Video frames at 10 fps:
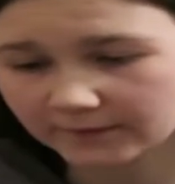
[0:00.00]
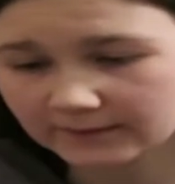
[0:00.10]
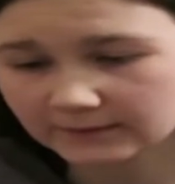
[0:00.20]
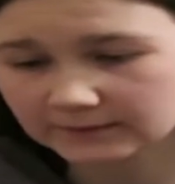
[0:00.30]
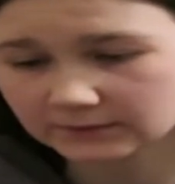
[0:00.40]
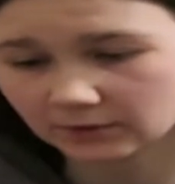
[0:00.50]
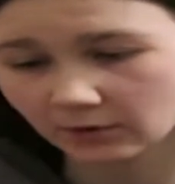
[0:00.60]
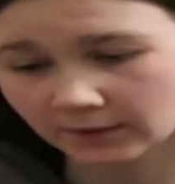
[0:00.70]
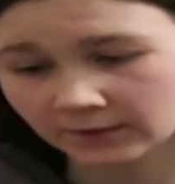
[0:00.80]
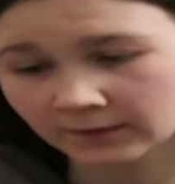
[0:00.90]
they were
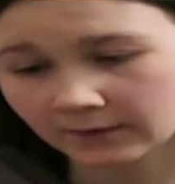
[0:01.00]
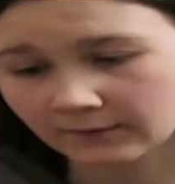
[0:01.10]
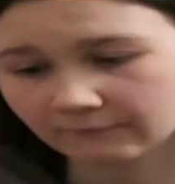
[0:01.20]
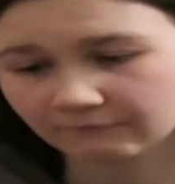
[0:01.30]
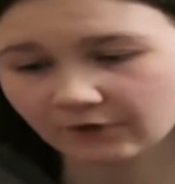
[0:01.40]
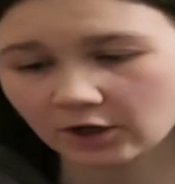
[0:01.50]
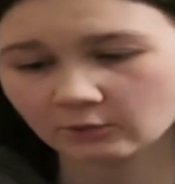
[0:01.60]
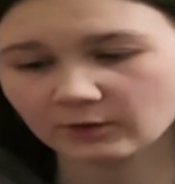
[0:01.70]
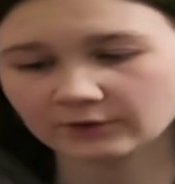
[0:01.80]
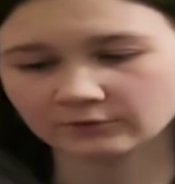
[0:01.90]
inside, Fleur
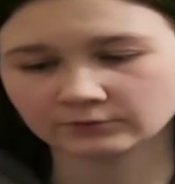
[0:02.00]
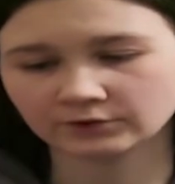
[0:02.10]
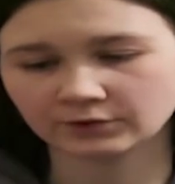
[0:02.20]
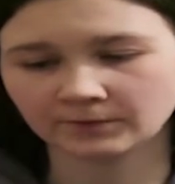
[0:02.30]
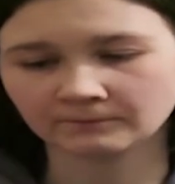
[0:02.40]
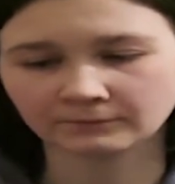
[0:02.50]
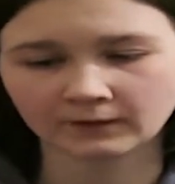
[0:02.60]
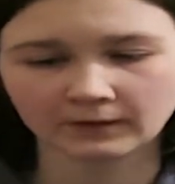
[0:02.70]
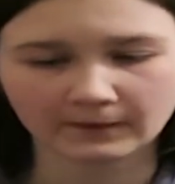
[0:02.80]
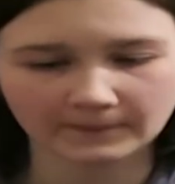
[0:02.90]
went up to them.
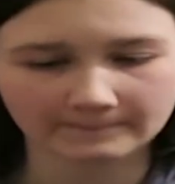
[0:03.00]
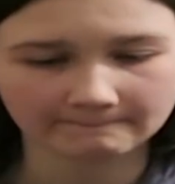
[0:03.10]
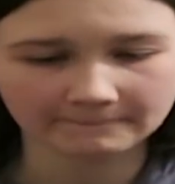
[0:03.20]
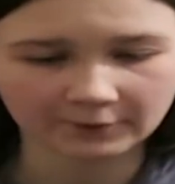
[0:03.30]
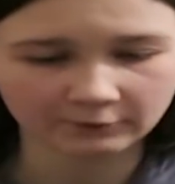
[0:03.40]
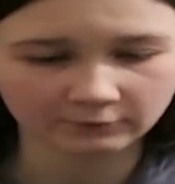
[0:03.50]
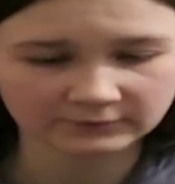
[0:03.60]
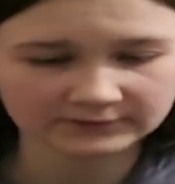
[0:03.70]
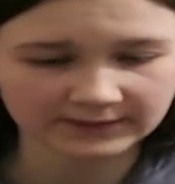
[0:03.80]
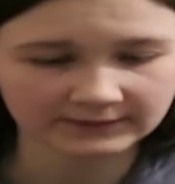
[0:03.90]
Bill
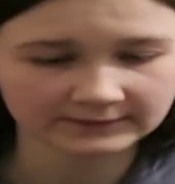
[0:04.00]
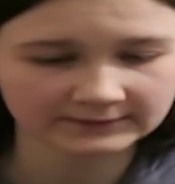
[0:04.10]
said,